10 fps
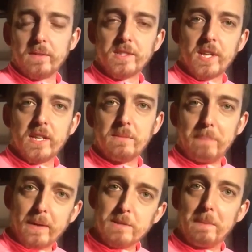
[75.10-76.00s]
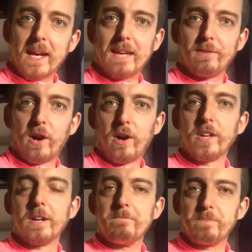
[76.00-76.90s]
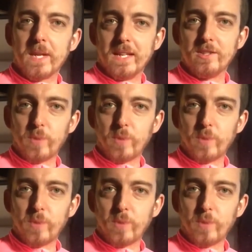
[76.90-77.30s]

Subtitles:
I've decided to bounce back even harder into